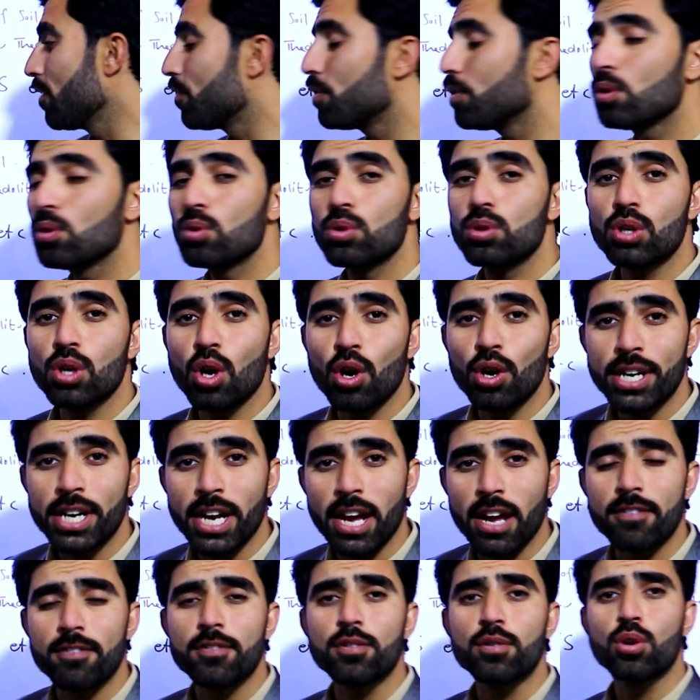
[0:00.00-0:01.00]
if you don't
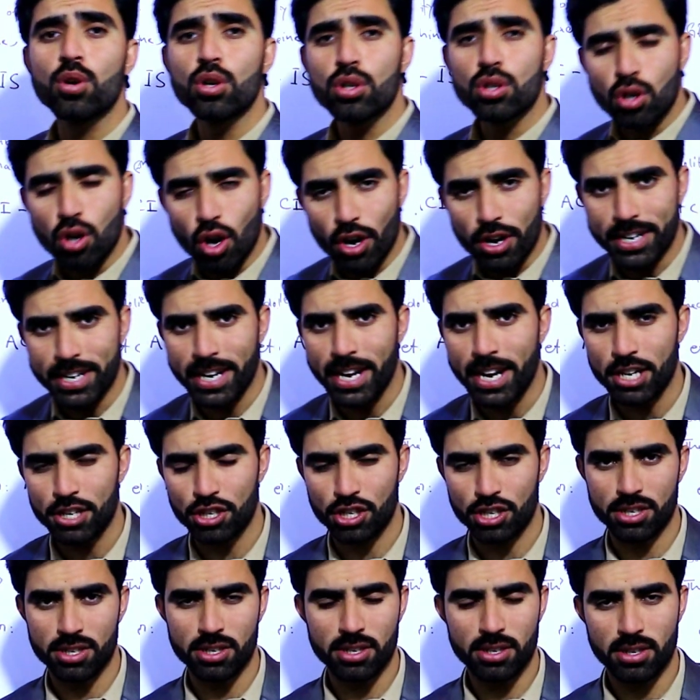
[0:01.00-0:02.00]
have good
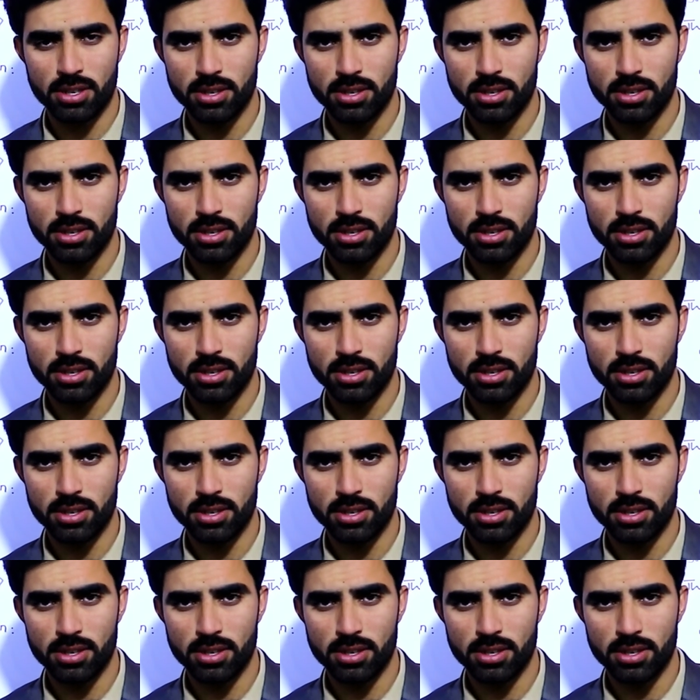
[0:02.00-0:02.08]
coordination